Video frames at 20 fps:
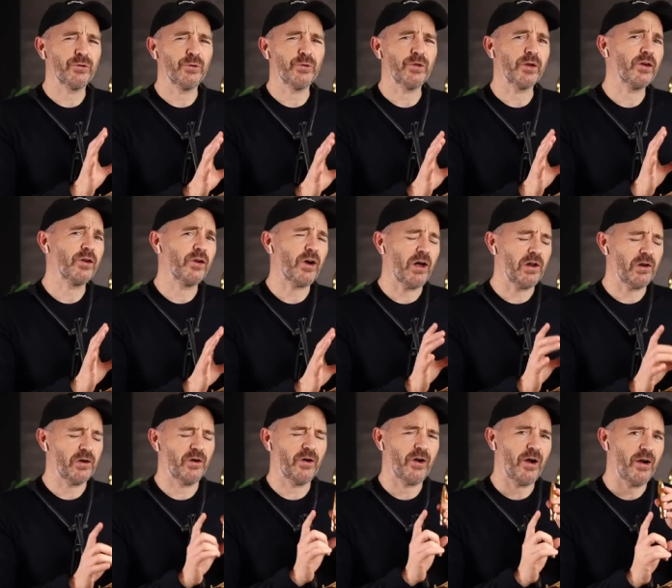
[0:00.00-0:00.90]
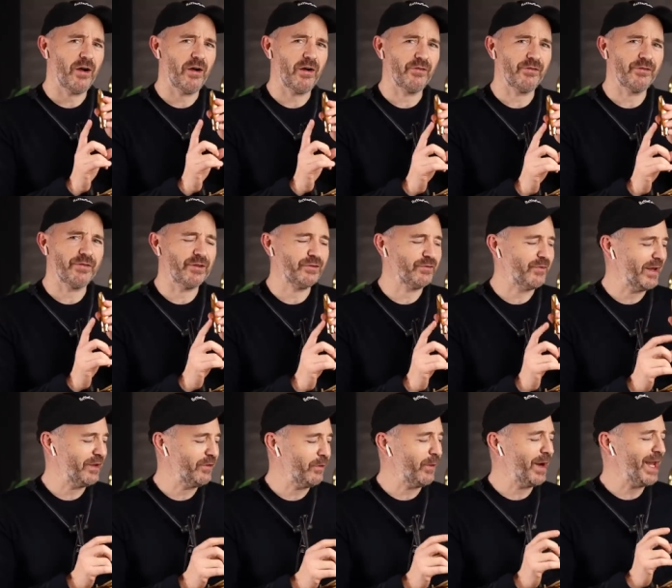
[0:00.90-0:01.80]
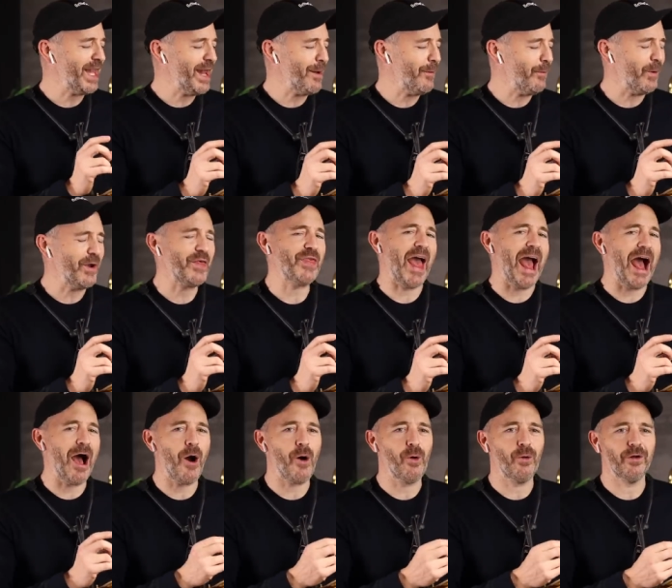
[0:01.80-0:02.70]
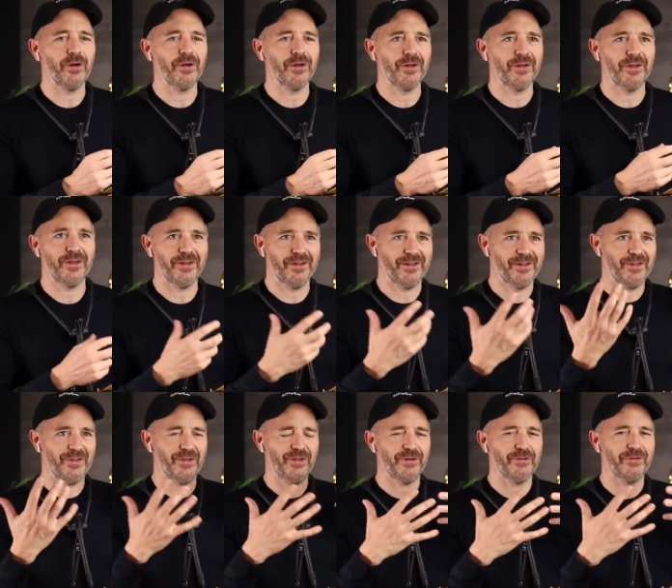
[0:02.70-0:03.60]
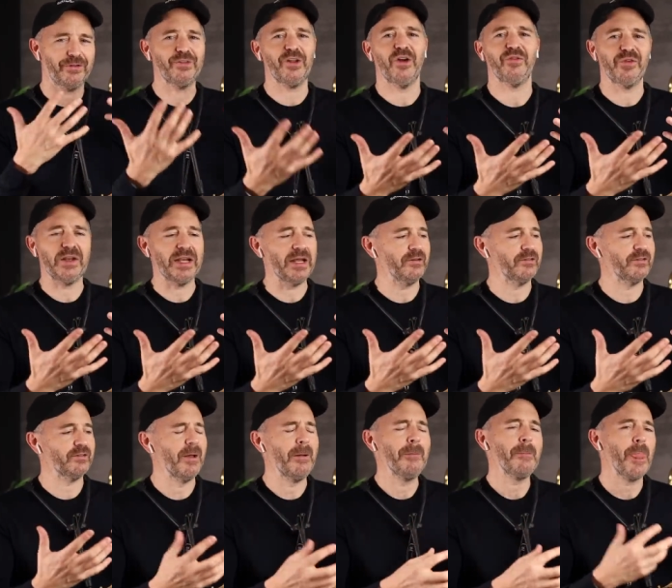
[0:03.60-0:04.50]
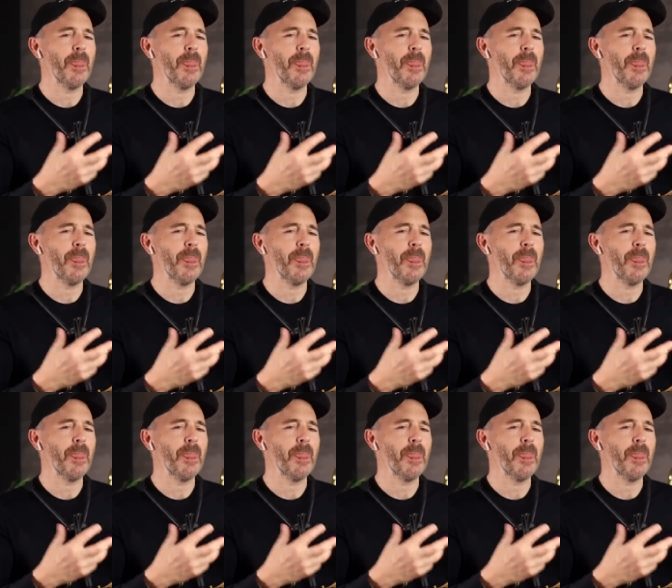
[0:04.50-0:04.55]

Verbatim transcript: to the color of this Vandoren without the stuffiness,